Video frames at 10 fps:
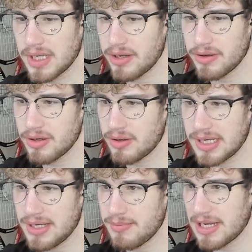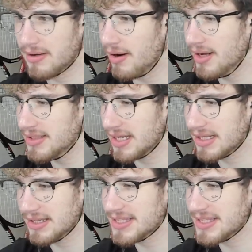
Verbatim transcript: Wait, no, no, no. He didn't make contact.